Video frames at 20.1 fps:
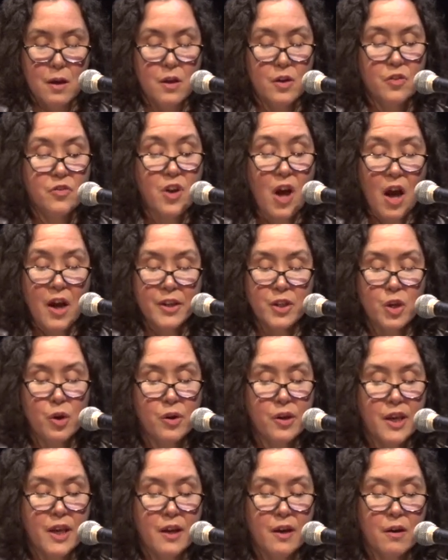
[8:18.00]
Don your
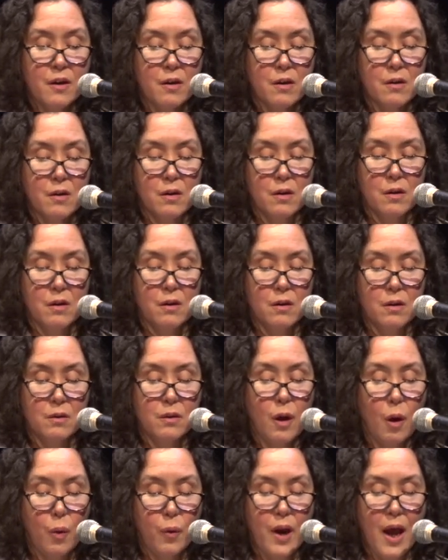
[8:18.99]
gear,
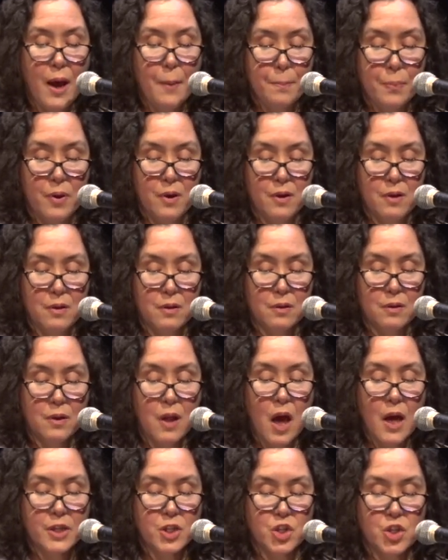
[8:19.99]
load up,
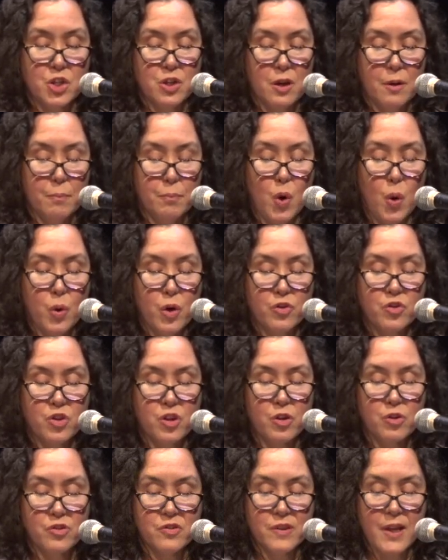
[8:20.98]
launch, motor to
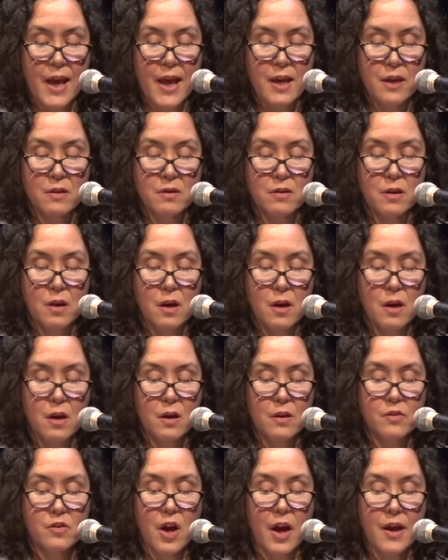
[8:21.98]
your sight,
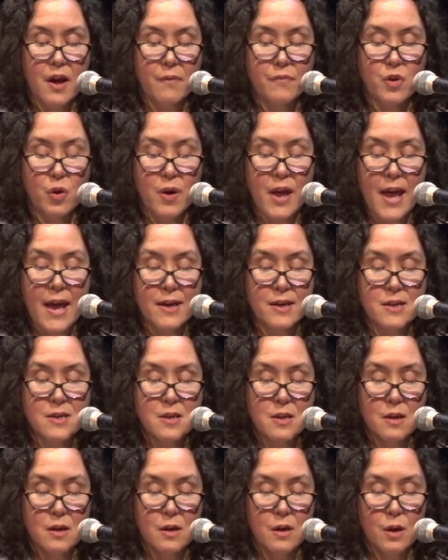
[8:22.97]
tie off your end.
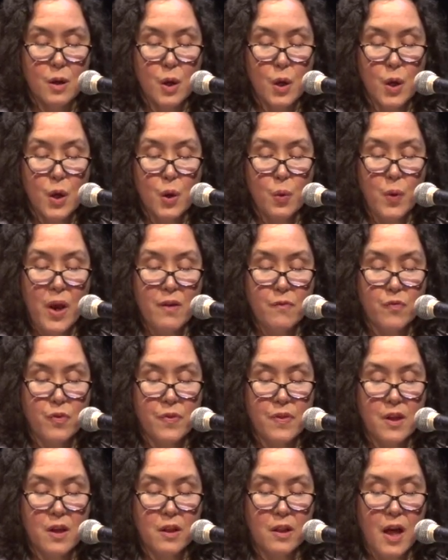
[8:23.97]
Wait for
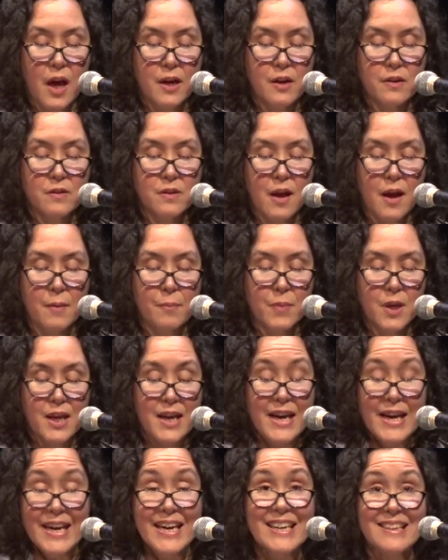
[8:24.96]
the allotted time.
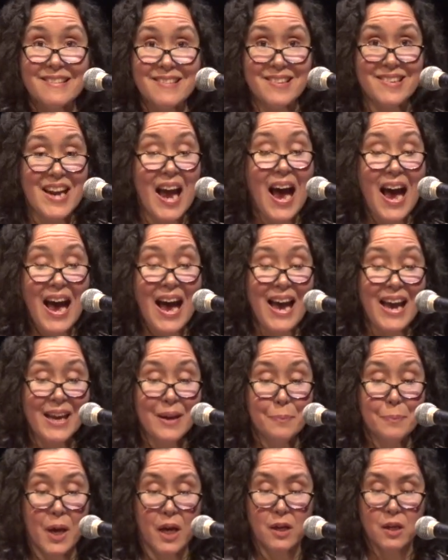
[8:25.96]
It's
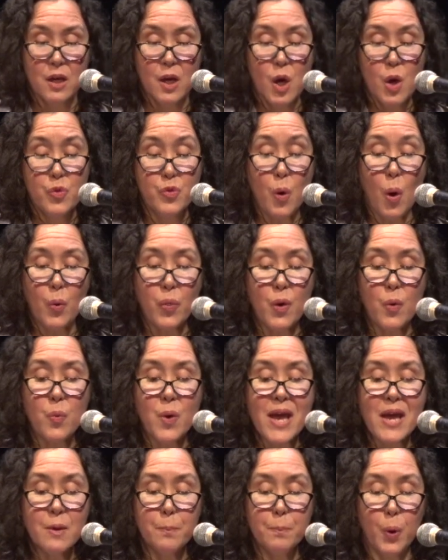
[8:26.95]
time! Throw the
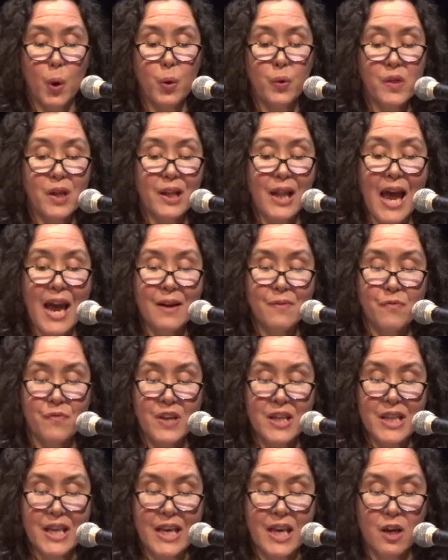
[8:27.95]
ring, pull the line,
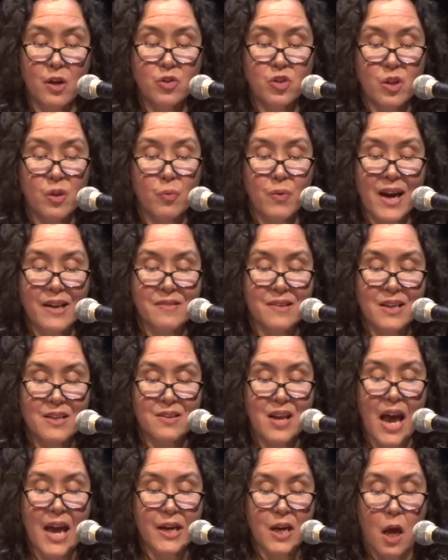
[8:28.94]
feed the gear to the rising
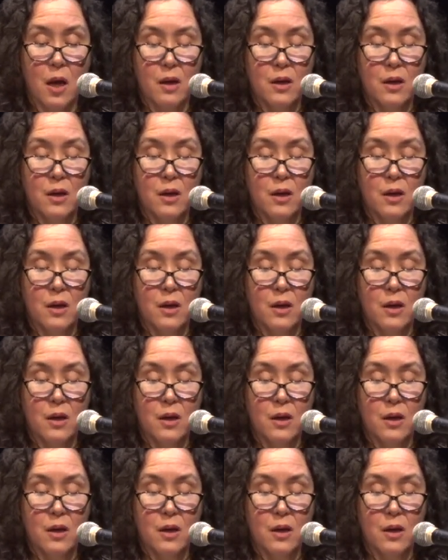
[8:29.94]
tide.